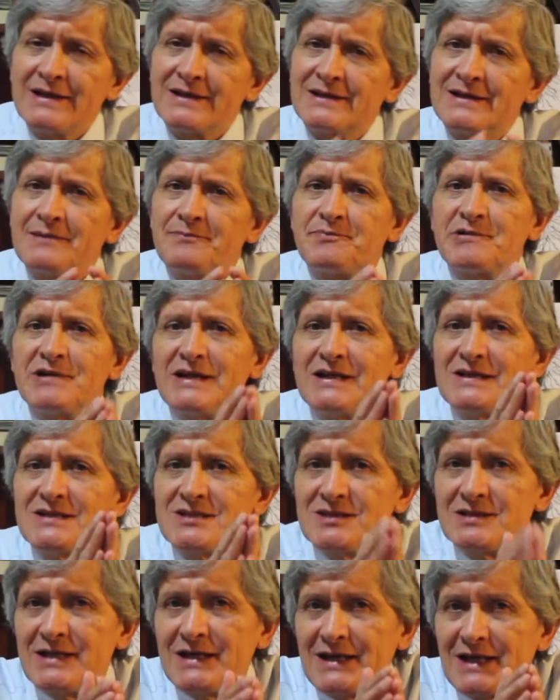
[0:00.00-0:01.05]
The
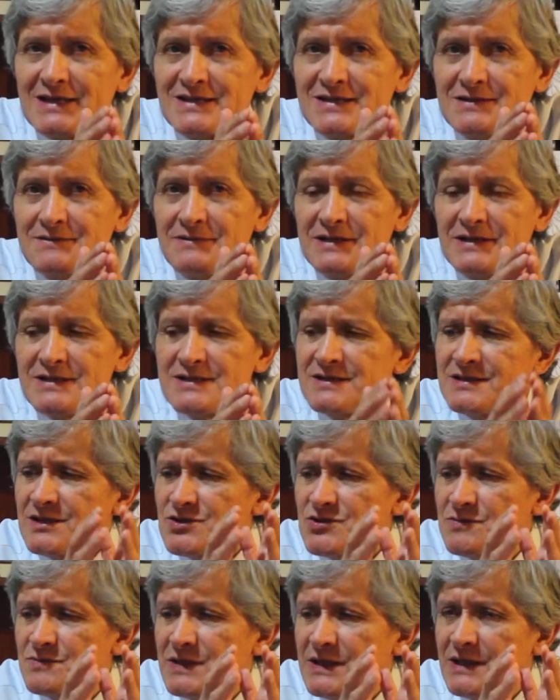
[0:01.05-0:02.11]
pre-listening activities need
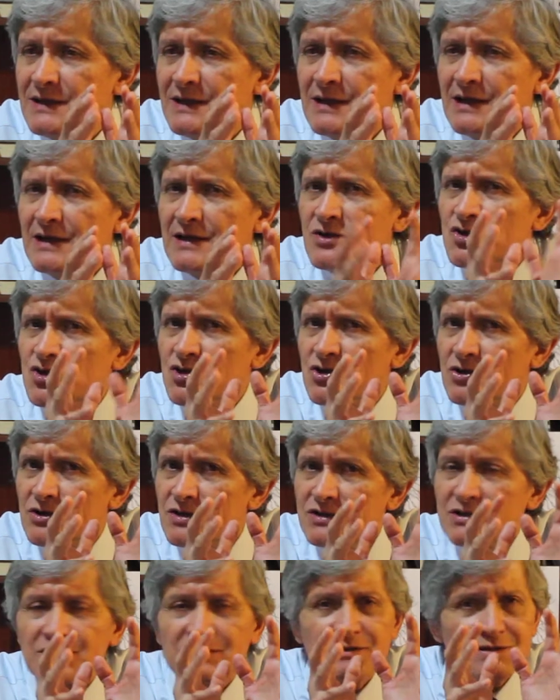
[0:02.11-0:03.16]
to be
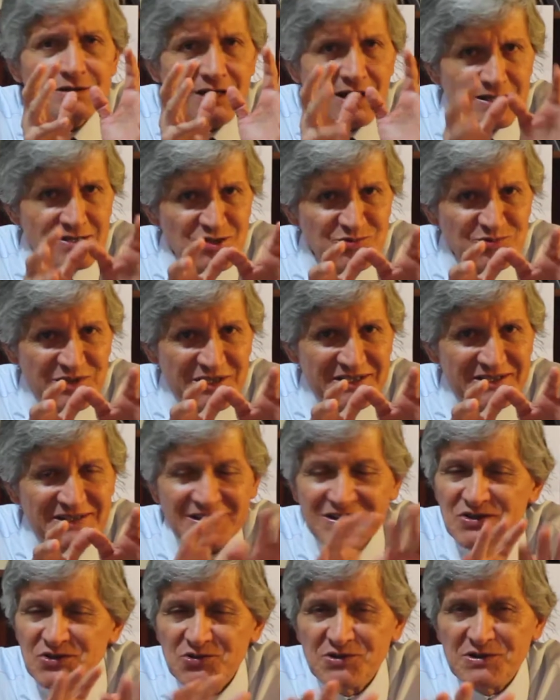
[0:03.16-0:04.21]
short and sweet,
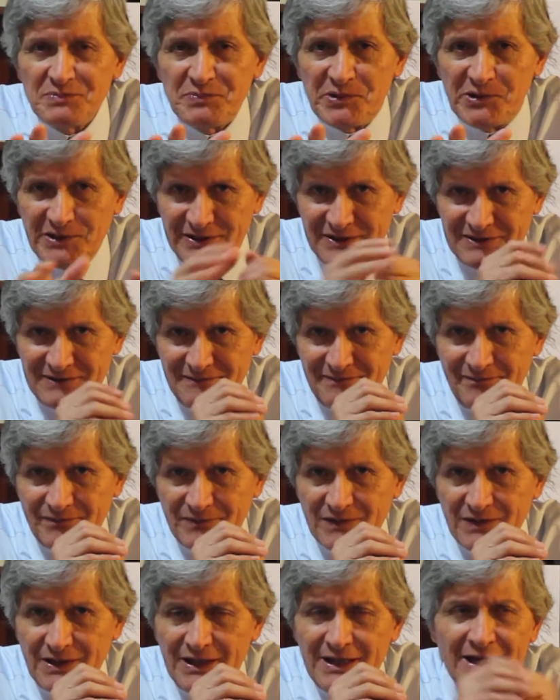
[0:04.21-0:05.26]
to the point.
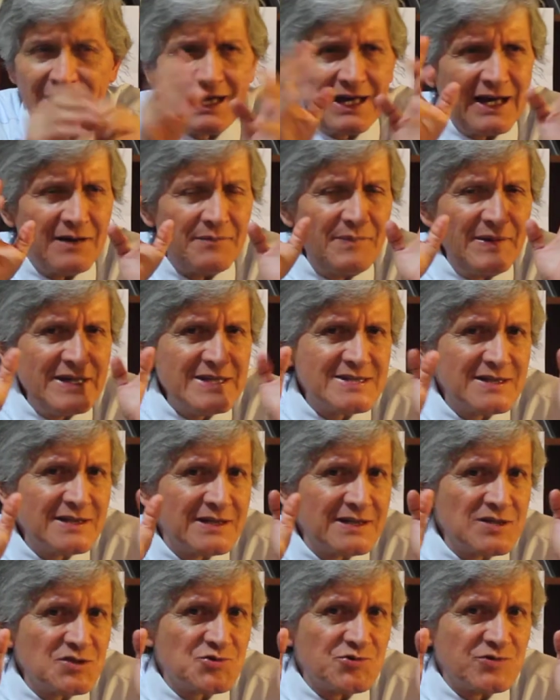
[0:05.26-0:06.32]
Okay, a basic
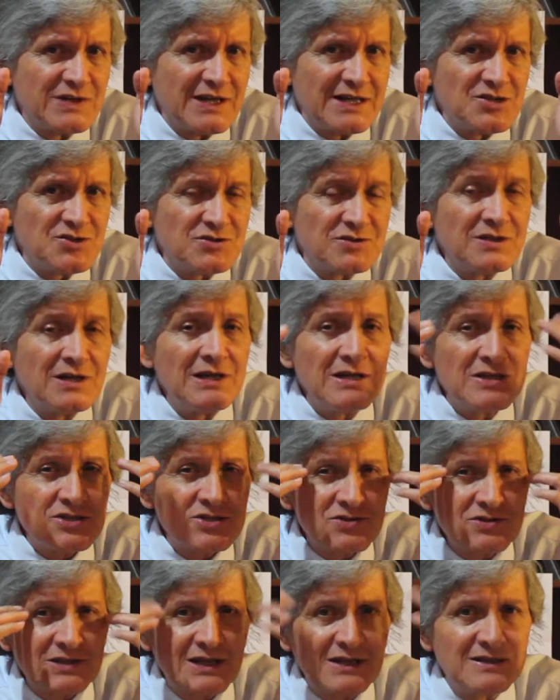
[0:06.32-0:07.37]
introduction
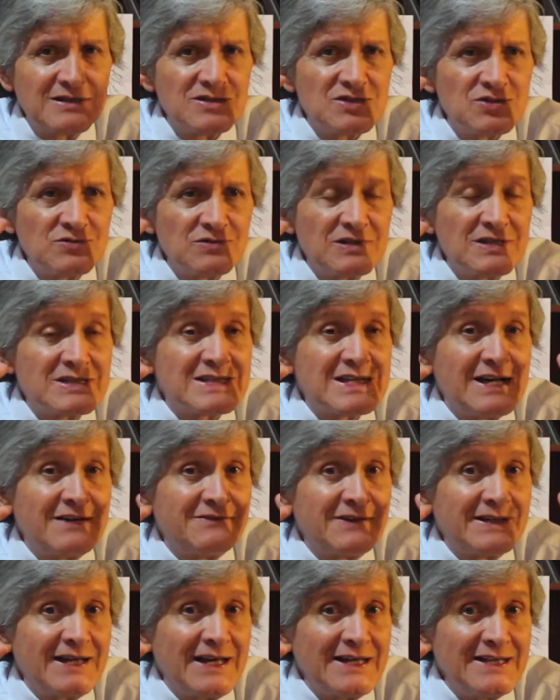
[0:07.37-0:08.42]
so that the students have
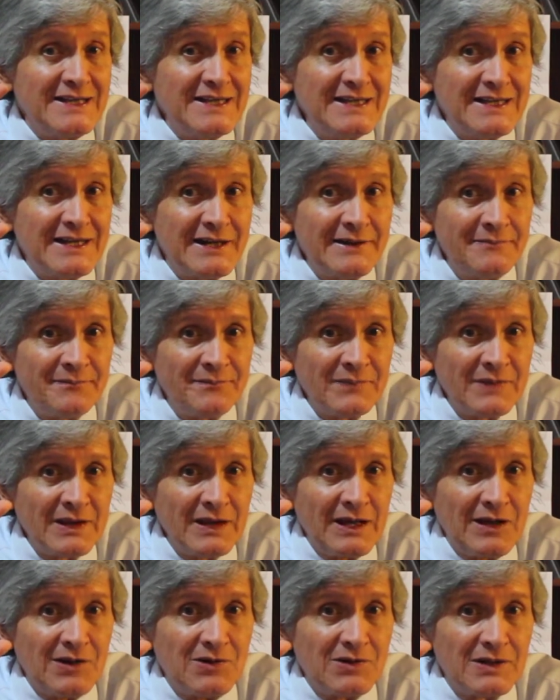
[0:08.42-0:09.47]
an idea,
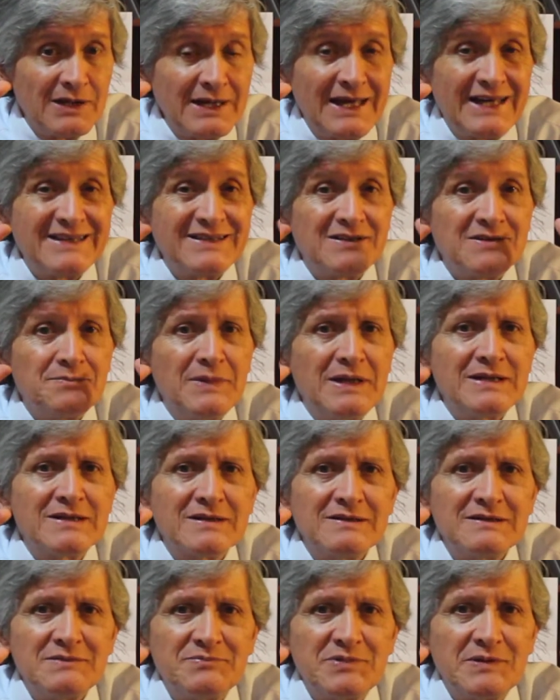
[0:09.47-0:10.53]
okay, and they're
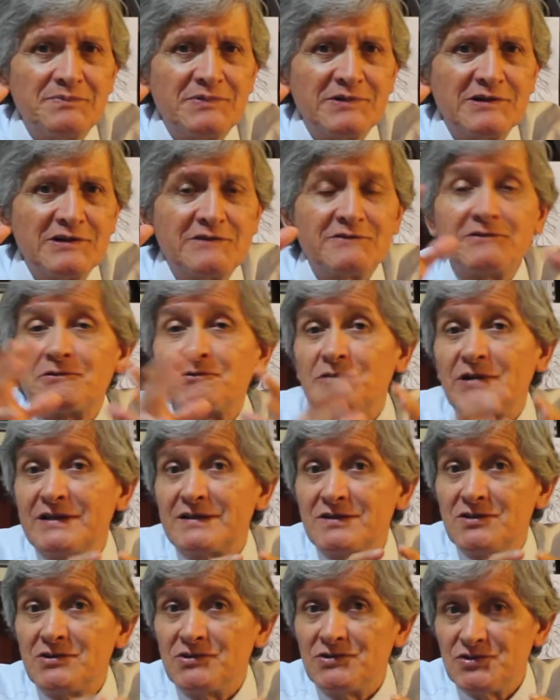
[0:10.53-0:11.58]
mentally prepared for what
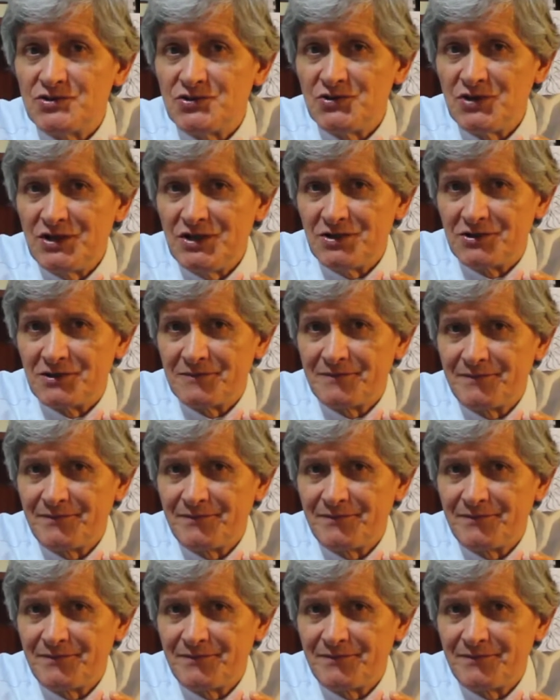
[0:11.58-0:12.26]
they're going to hear.